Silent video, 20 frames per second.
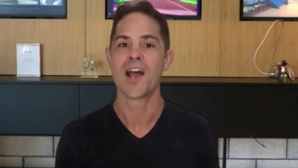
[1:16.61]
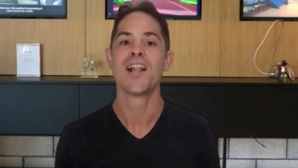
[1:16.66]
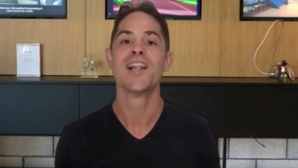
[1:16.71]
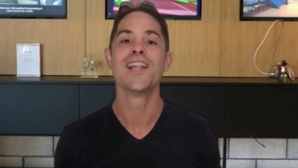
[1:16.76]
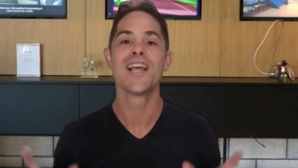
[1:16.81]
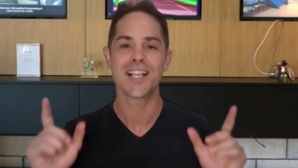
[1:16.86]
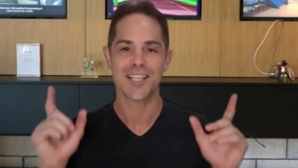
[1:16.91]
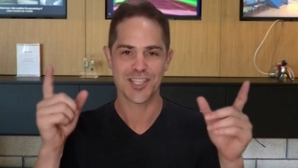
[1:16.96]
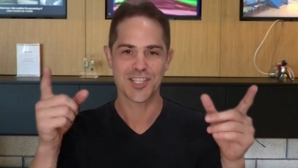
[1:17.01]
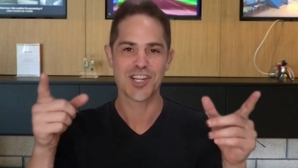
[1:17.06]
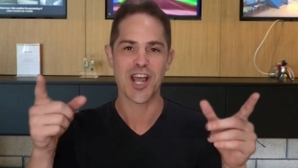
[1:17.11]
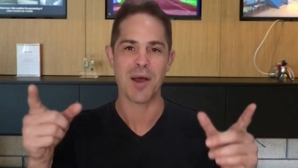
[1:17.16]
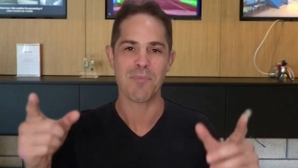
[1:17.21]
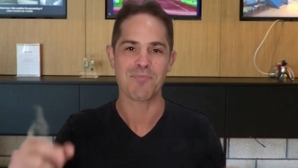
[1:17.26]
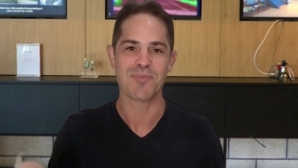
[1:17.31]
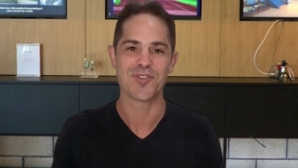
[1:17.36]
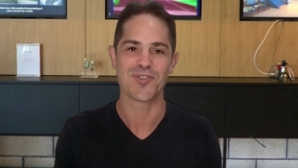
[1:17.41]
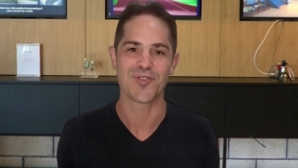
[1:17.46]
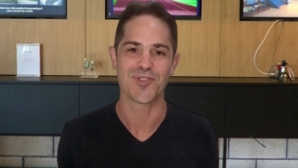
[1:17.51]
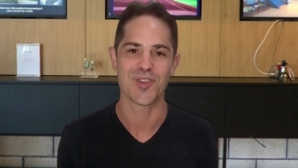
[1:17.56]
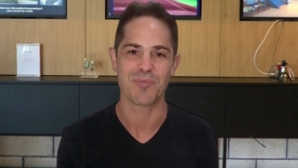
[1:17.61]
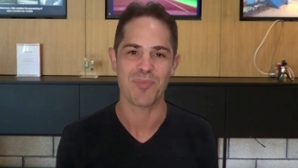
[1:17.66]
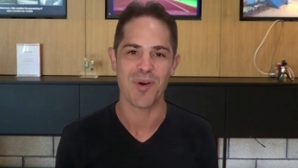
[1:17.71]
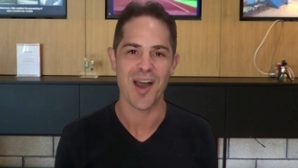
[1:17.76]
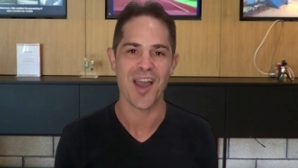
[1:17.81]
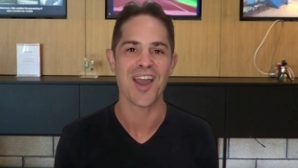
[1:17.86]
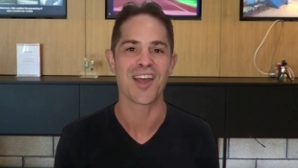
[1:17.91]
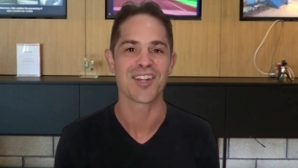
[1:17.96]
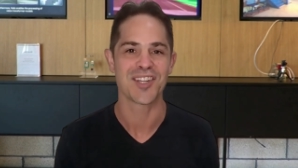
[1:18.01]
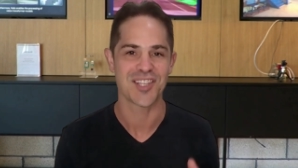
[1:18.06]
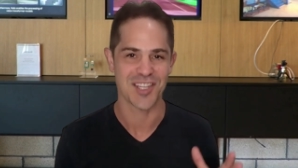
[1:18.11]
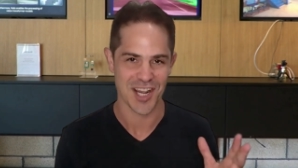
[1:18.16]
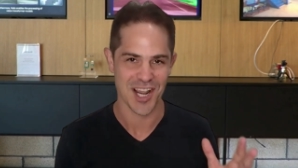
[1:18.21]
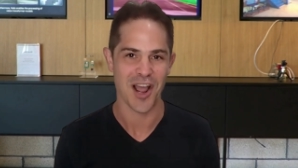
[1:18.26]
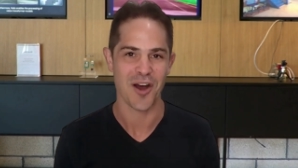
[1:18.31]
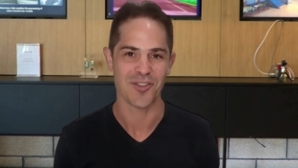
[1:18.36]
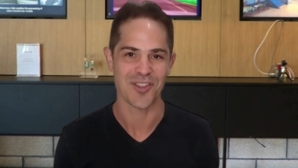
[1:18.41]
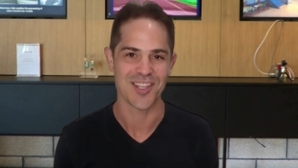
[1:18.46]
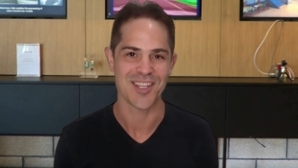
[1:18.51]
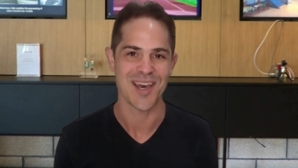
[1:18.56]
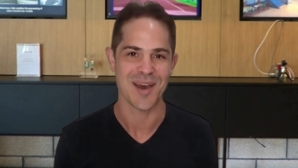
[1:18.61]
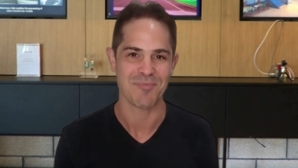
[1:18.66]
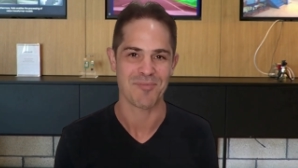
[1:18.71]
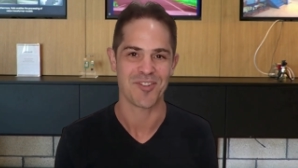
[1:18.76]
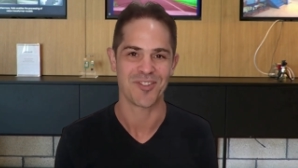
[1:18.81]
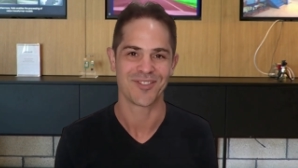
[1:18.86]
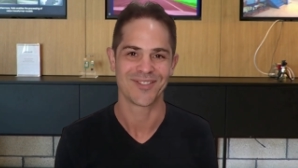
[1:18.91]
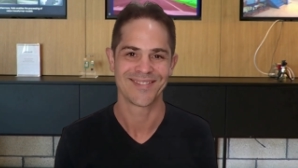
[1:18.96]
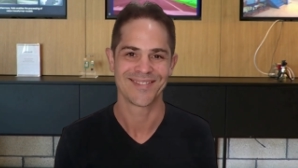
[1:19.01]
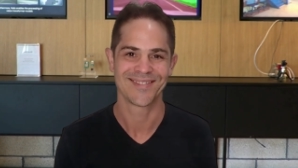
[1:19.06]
Let's jump into the Pi and check out the demo.